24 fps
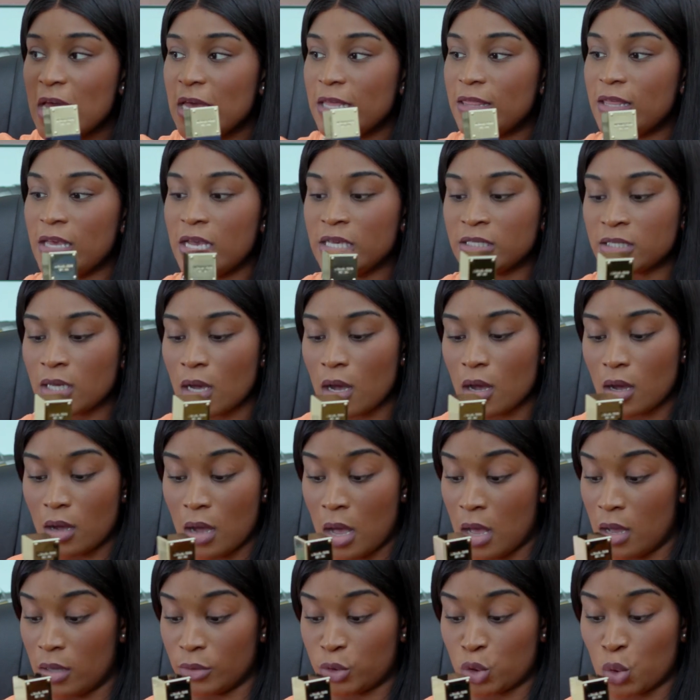These
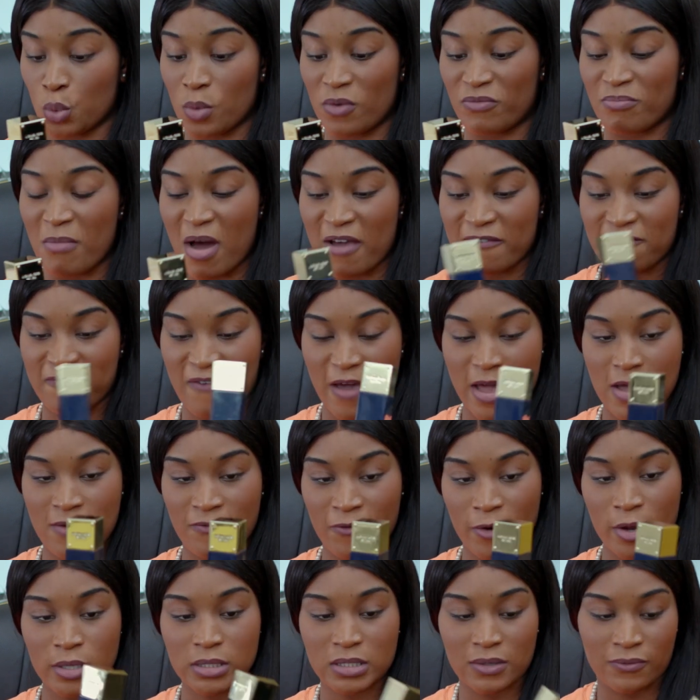are two of my
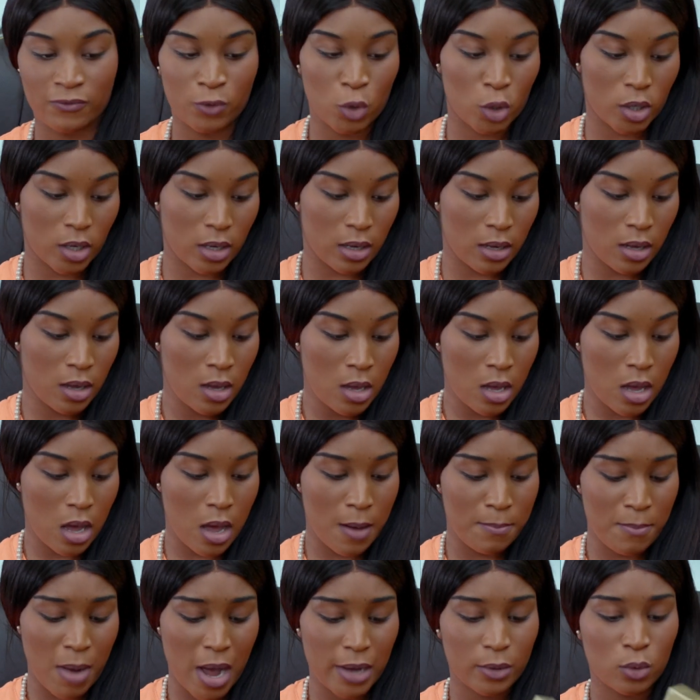favorites. I've got a
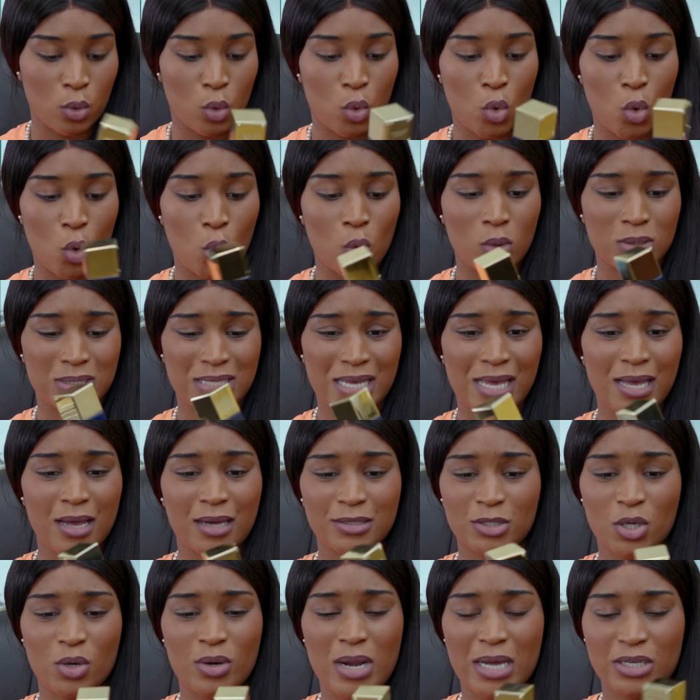Michael Kors here. I
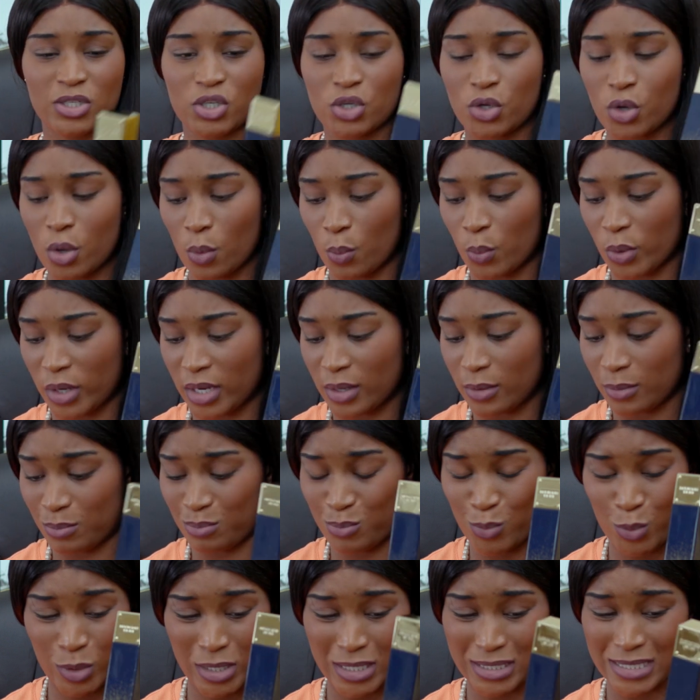don't actually know
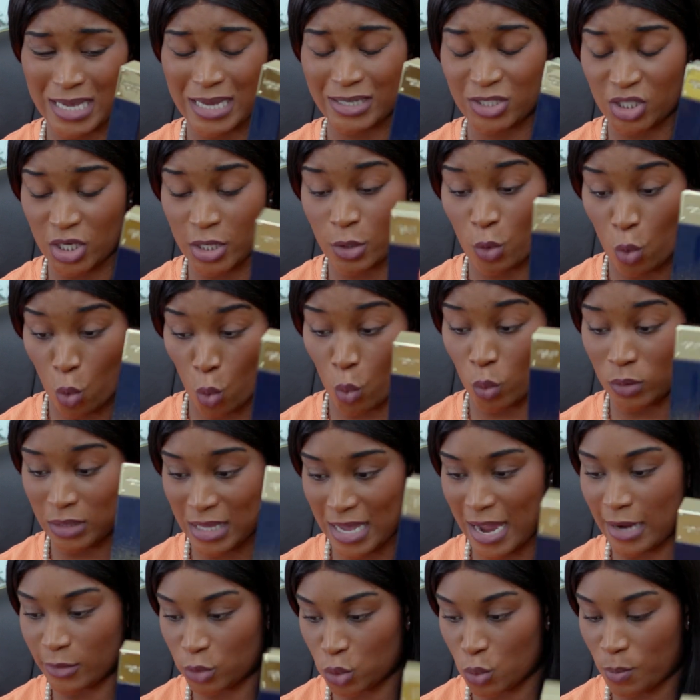what it's actually called, the
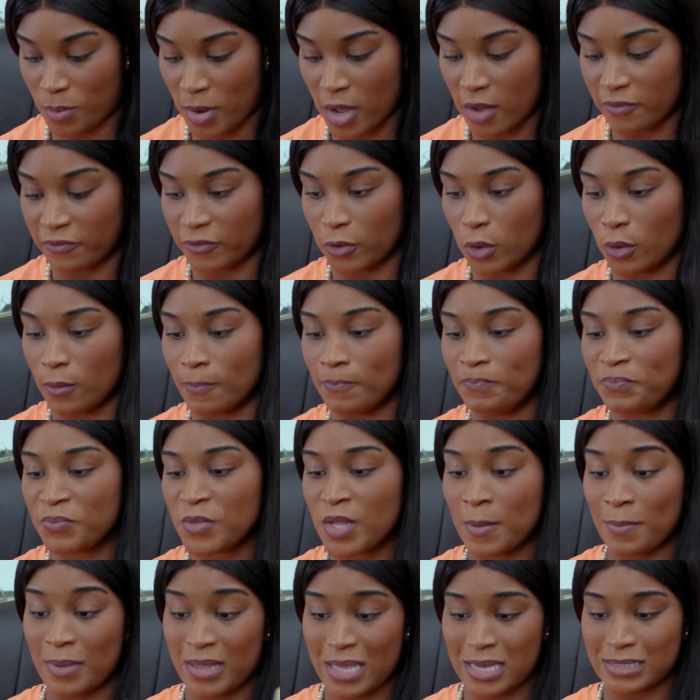actual perfume,
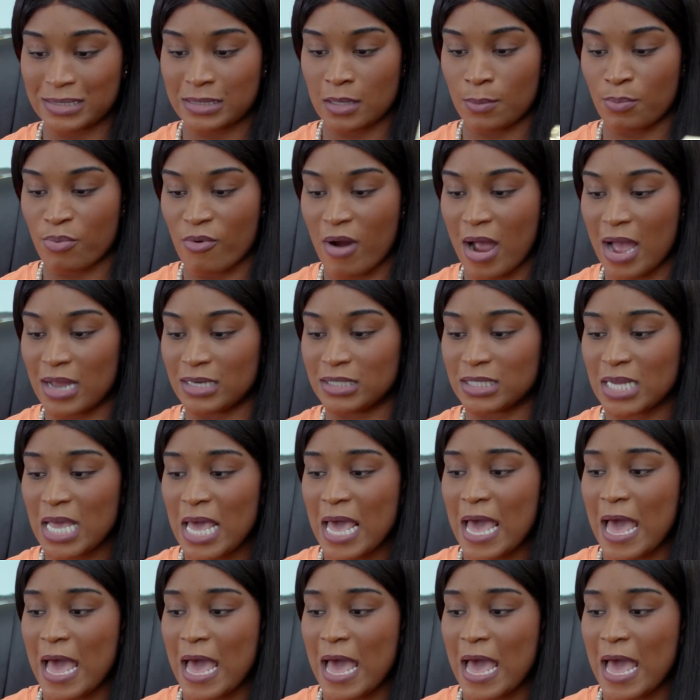but that's the brand.